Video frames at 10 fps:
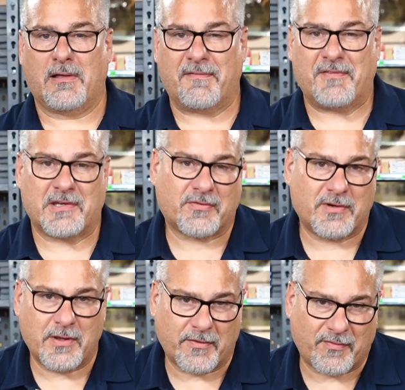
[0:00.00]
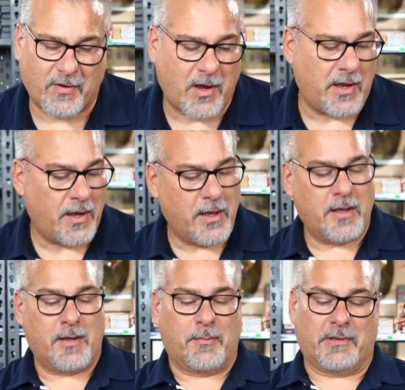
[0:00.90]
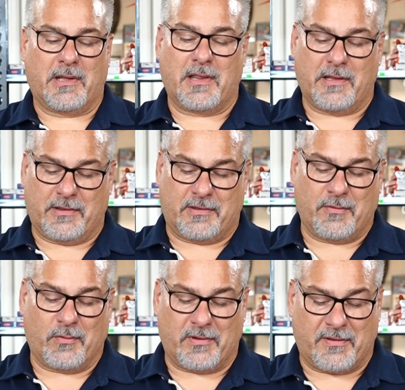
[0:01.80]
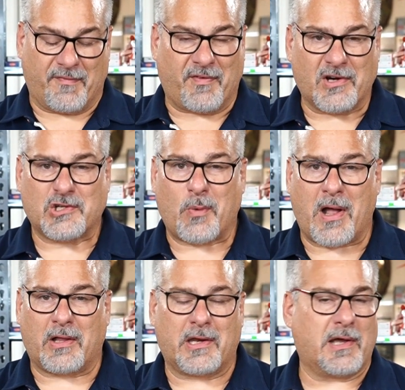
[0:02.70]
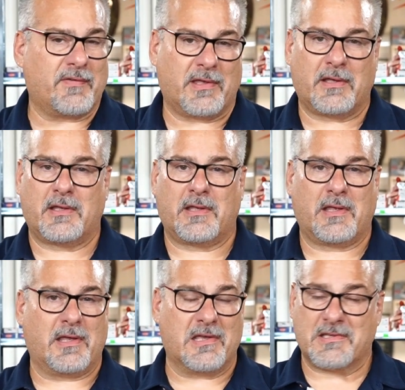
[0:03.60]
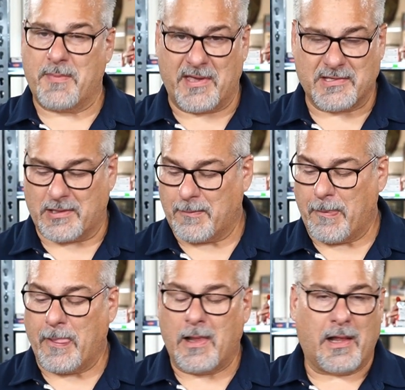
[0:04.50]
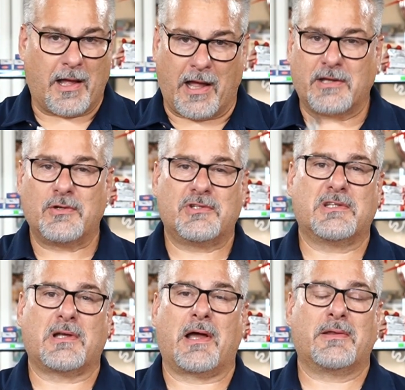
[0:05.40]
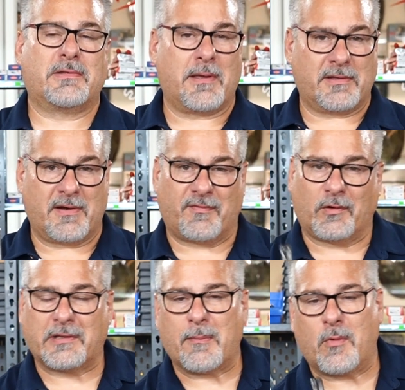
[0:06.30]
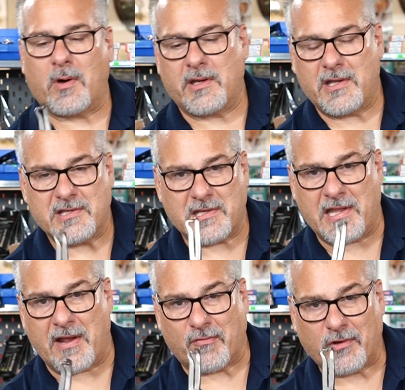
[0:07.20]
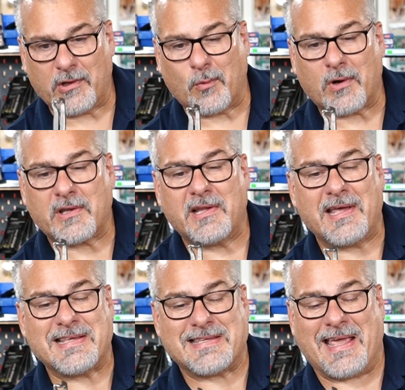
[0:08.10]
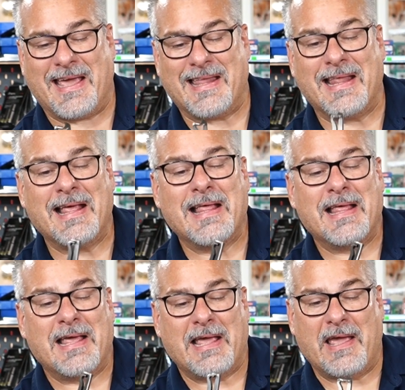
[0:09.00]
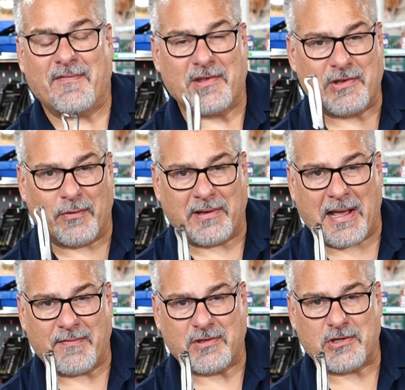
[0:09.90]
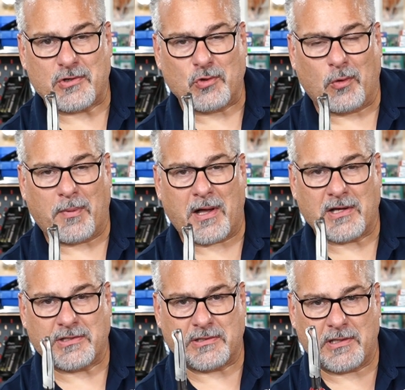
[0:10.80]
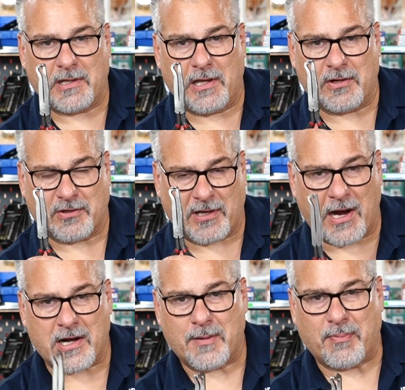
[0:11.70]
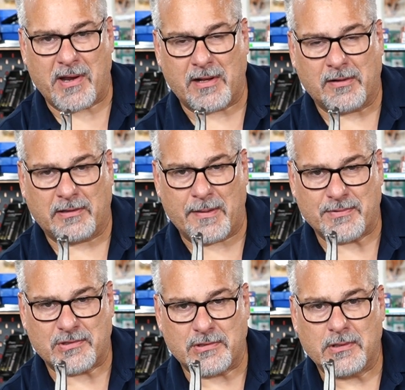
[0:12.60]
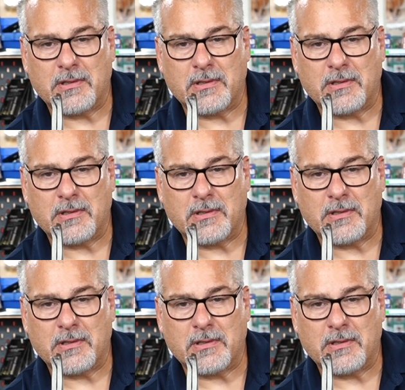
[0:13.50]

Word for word: a fish for another fry. But the, the functionality of it is amazing. I use these, I did a full demo on these and they really work nice. And if you don't have this in your toolbox and you're tired of breaking clips,